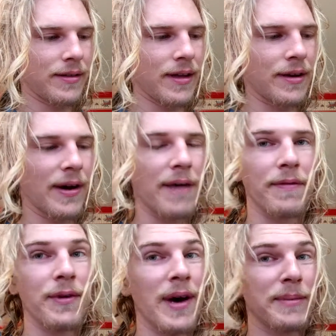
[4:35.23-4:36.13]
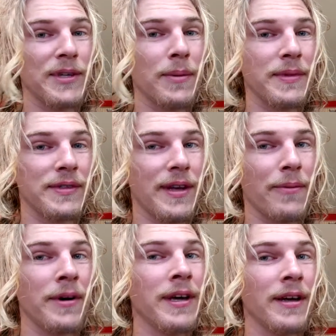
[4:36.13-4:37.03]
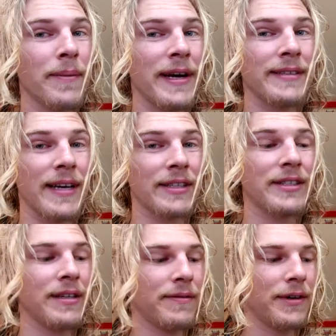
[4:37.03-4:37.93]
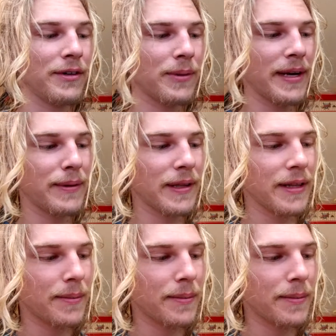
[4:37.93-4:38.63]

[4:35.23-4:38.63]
I know I have a few apps open, so that 1 GB is actually going to fill it quite quickly,